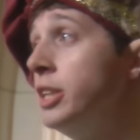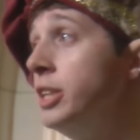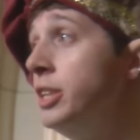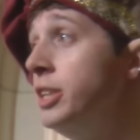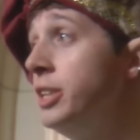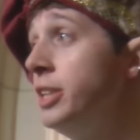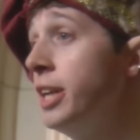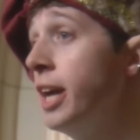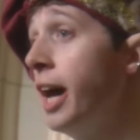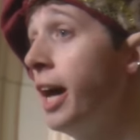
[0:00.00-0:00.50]

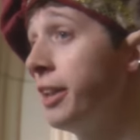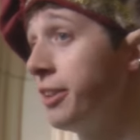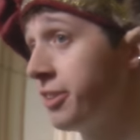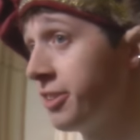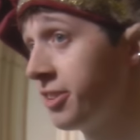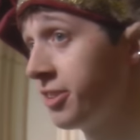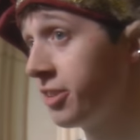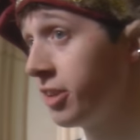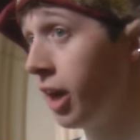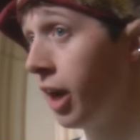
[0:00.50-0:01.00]

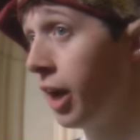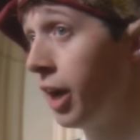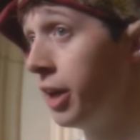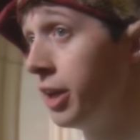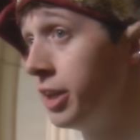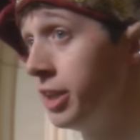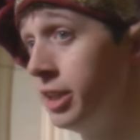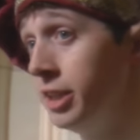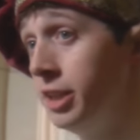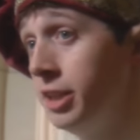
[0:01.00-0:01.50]
Yes.
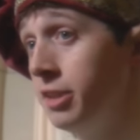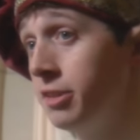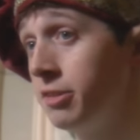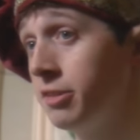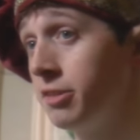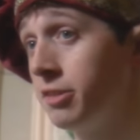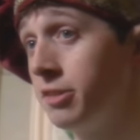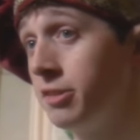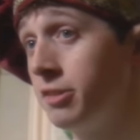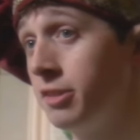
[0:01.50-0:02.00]
He
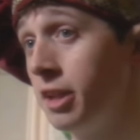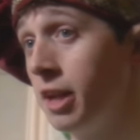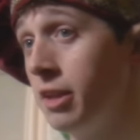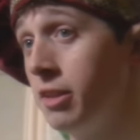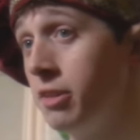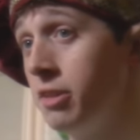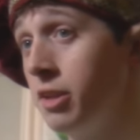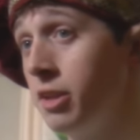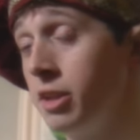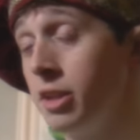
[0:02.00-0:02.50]

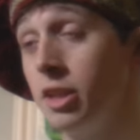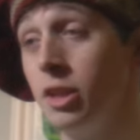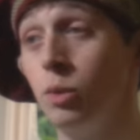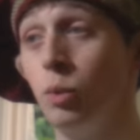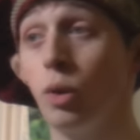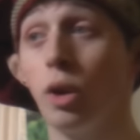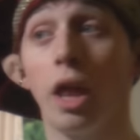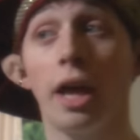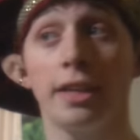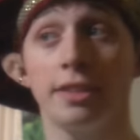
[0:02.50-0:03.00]
said that he
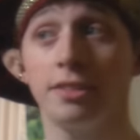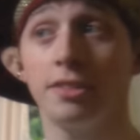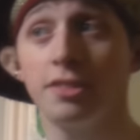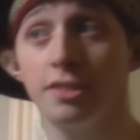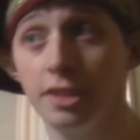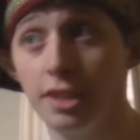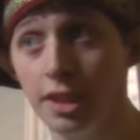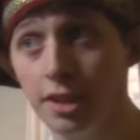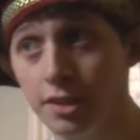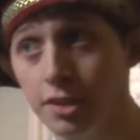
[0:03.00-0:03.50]
would like to
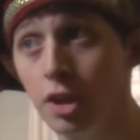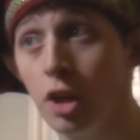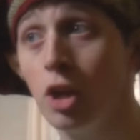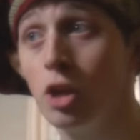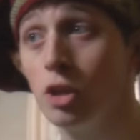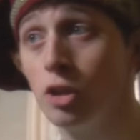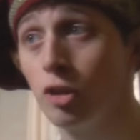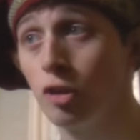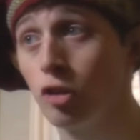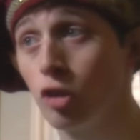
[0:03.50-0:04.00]
see it,
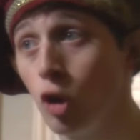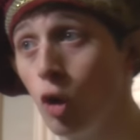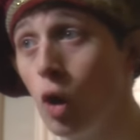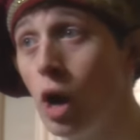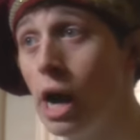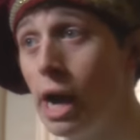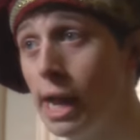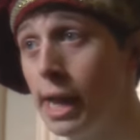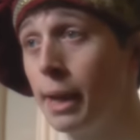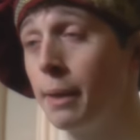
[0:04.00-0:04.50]
so
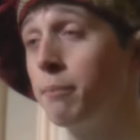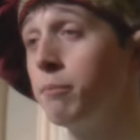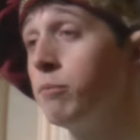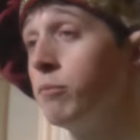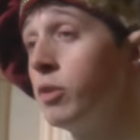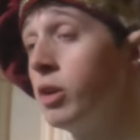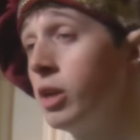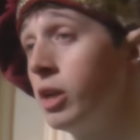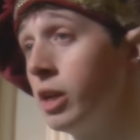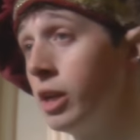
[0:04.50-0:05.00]
I
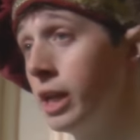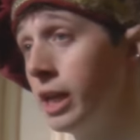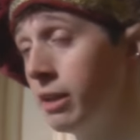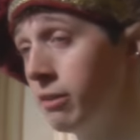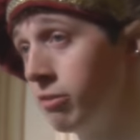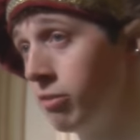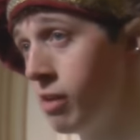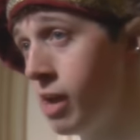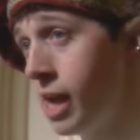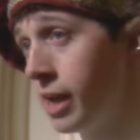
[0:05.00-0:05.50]
am,
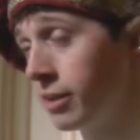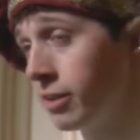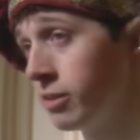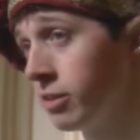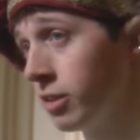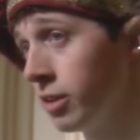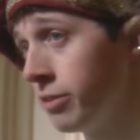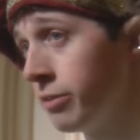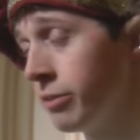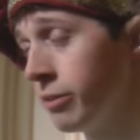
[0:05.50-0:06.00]
in fact,
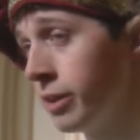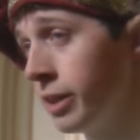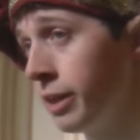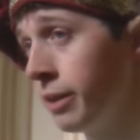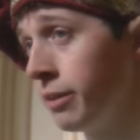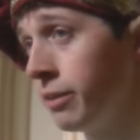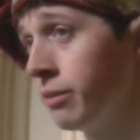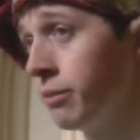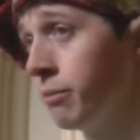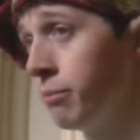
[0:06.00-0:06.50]

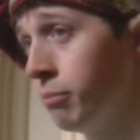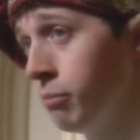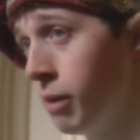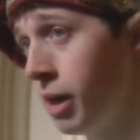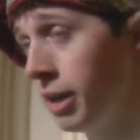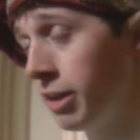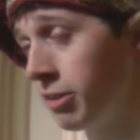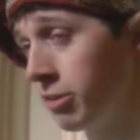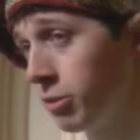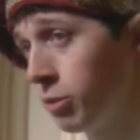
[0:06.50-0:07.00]
delivering
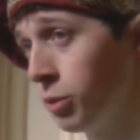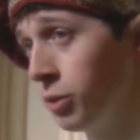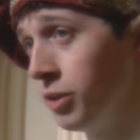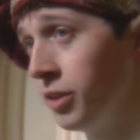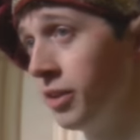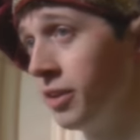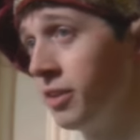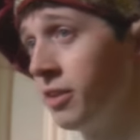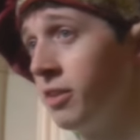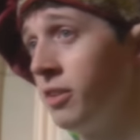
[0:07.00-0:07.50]
my
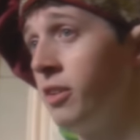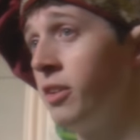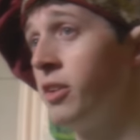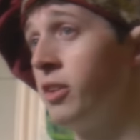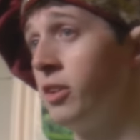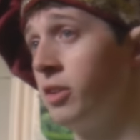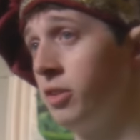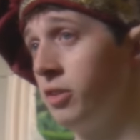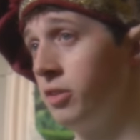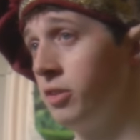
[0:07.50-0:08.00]
sword
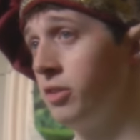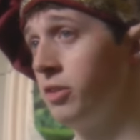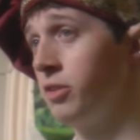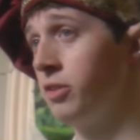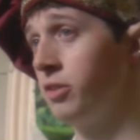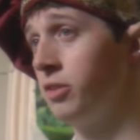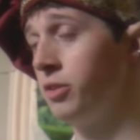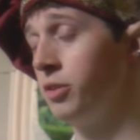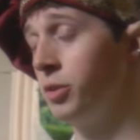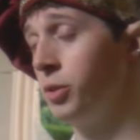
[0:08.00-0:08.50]

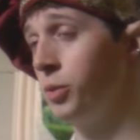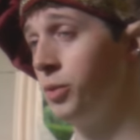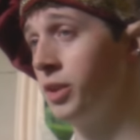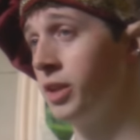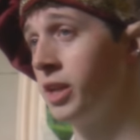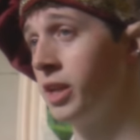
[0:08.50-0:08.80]
to the